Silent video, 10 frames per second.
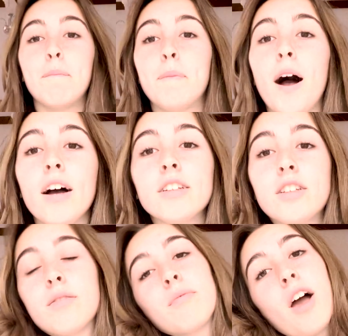
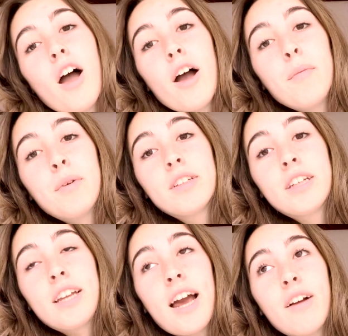But
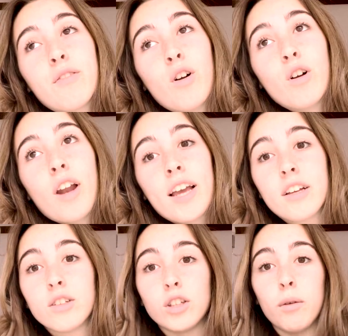today I've got like
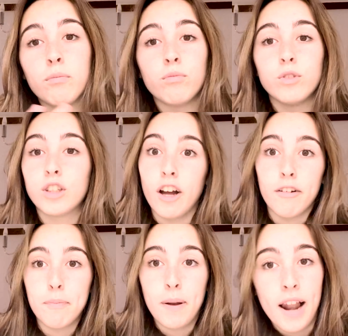some
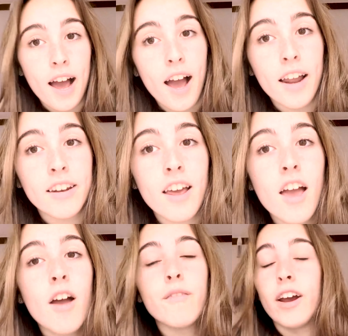stuff planned,
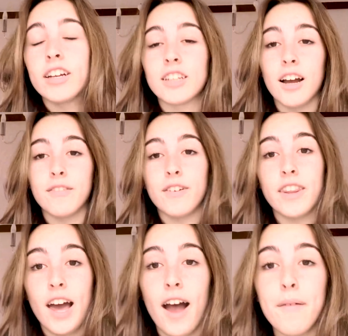very excited for
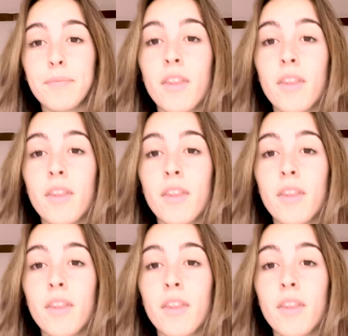that.